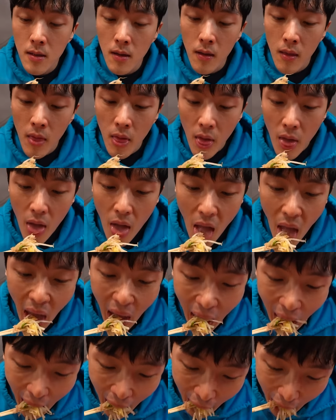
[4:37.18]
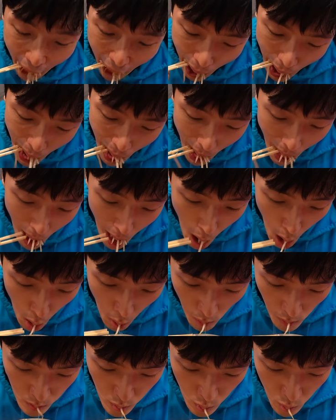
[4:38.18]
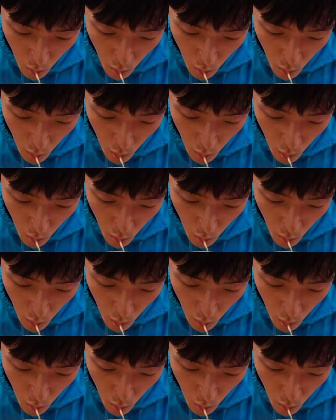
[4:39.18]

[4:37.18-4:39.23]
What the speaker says: You guys probably saw me eating giant food